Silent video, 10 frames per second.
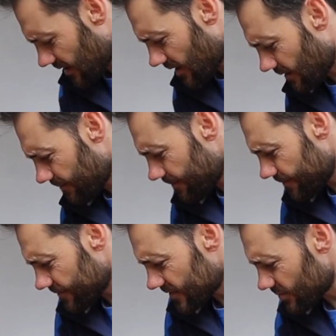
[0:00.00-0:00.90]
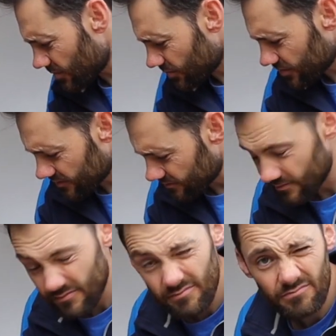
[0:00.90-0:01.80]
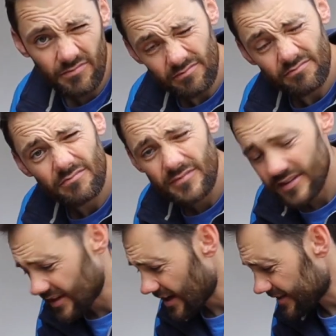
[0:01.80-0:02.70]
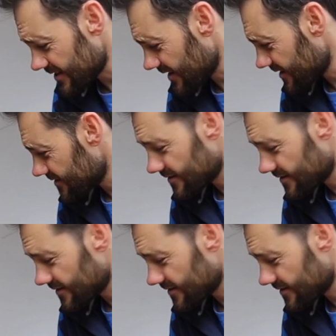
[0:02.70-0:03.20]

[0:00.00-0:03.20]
so we ordered the gas tank.